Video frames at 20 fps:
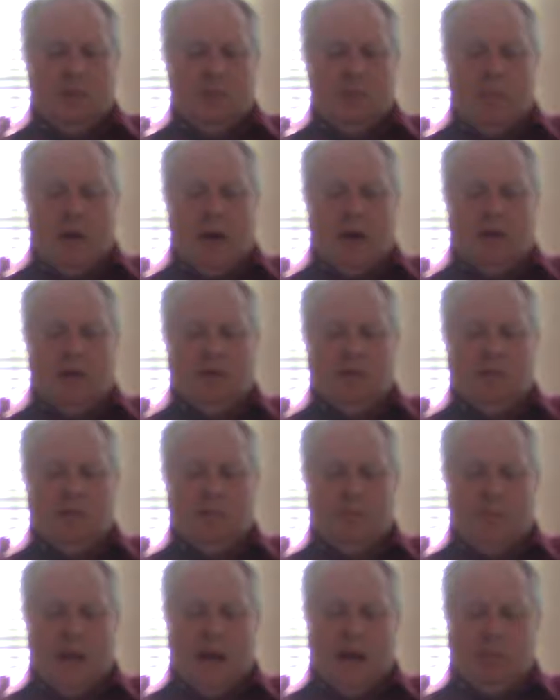
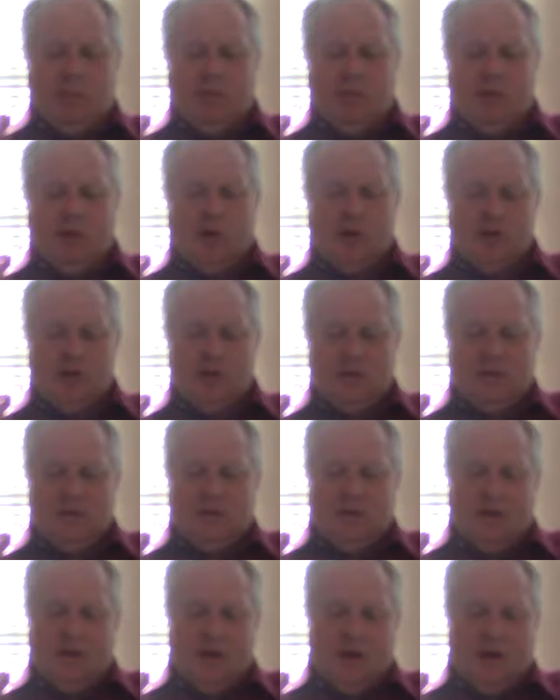modern Bible
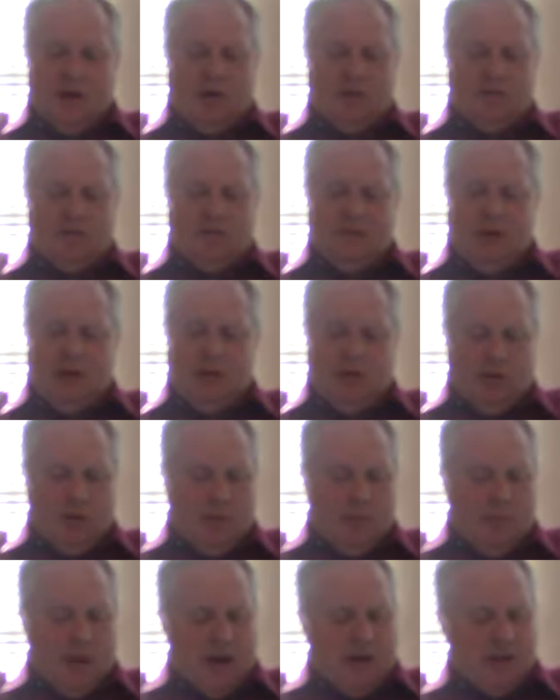versions, The Dark
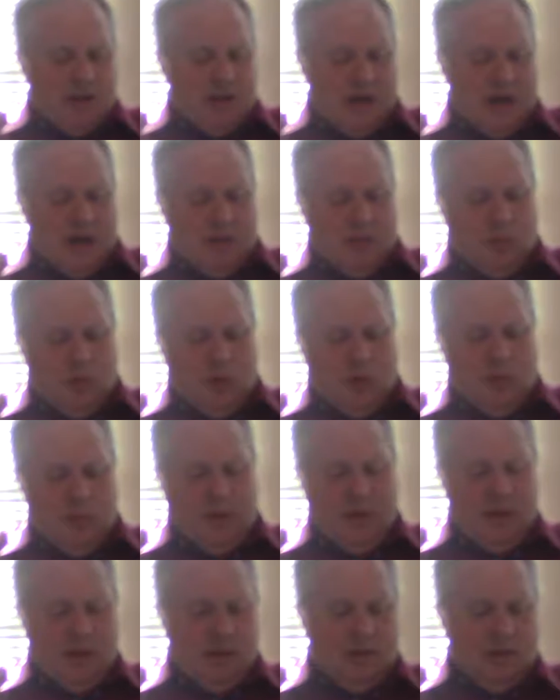Secret by Jack
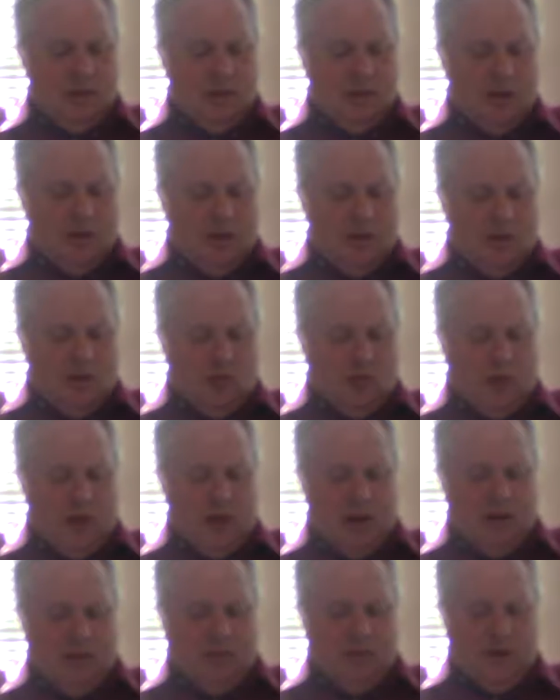Moorman,
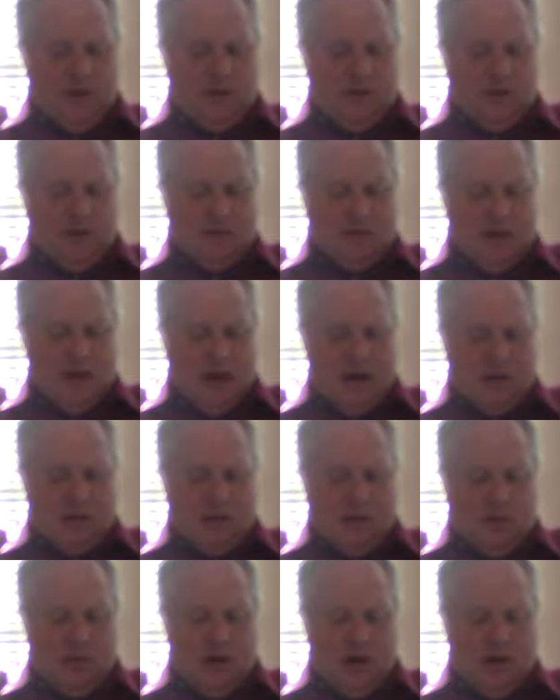356
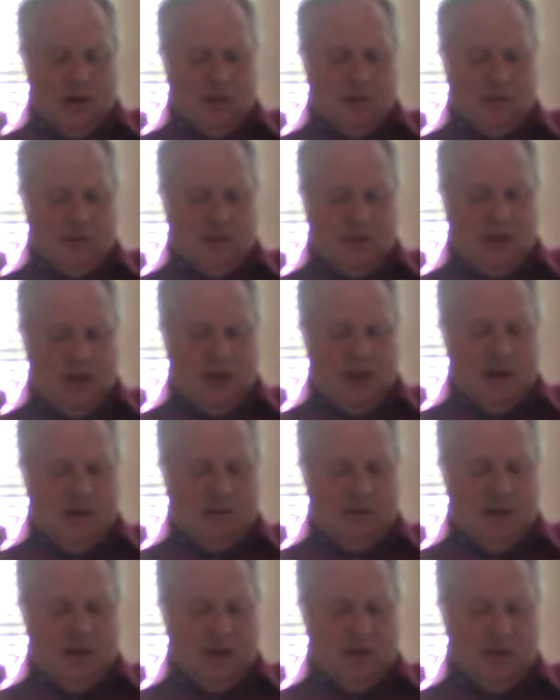Doctrinal Errors in the
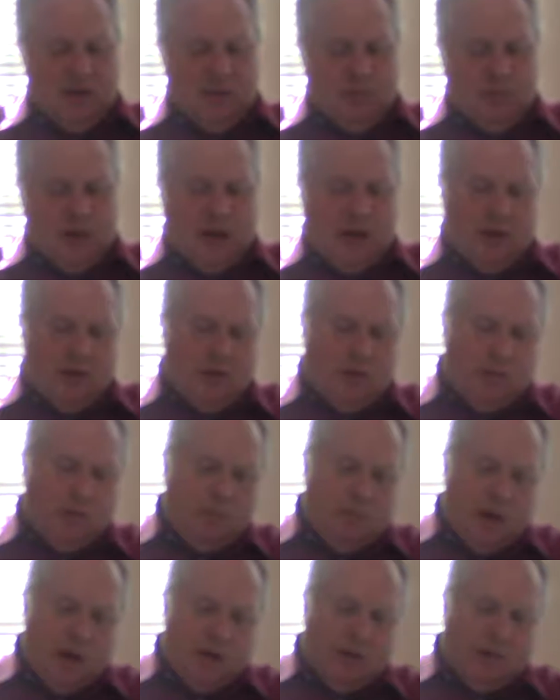NIV and other modern,
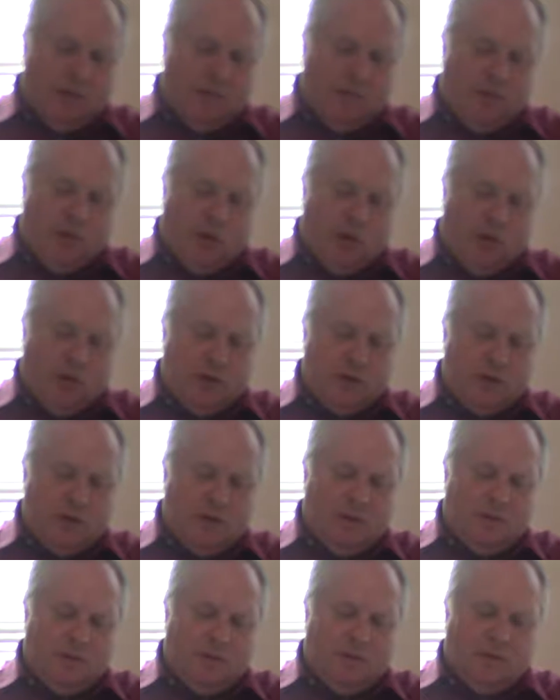modern
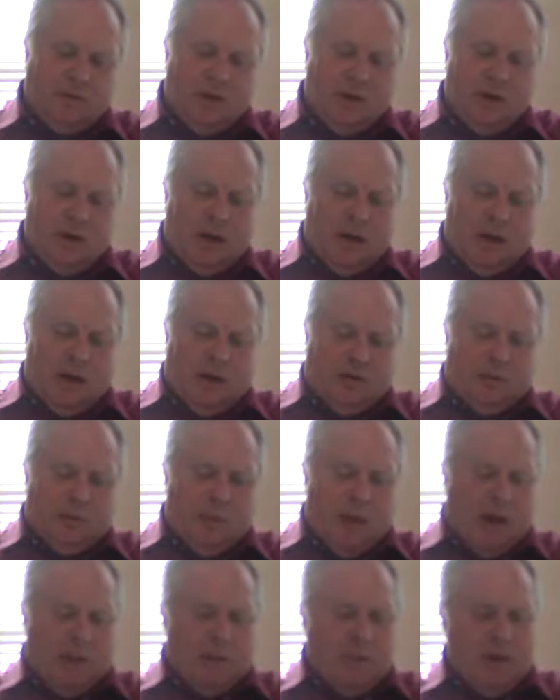versions. That's
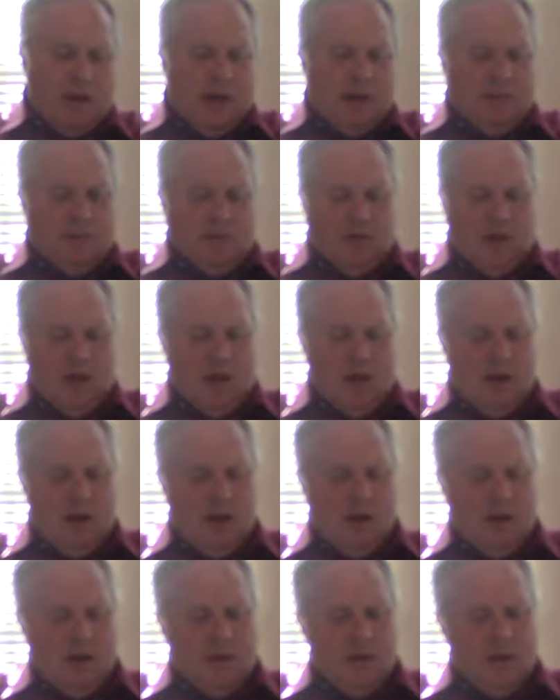by
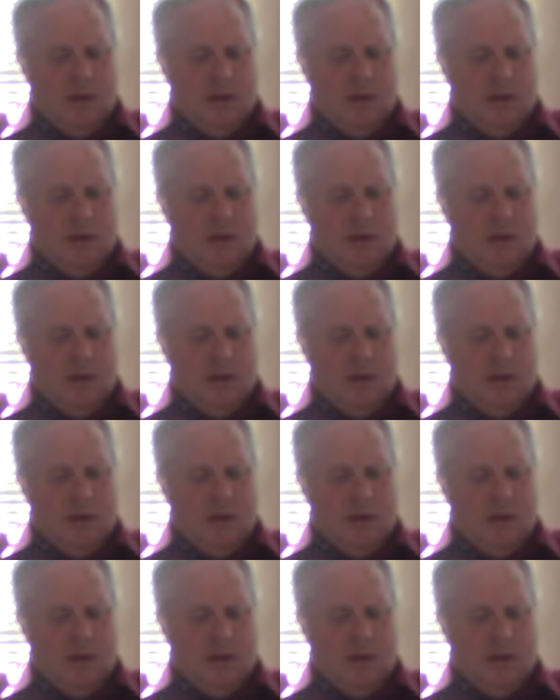BFT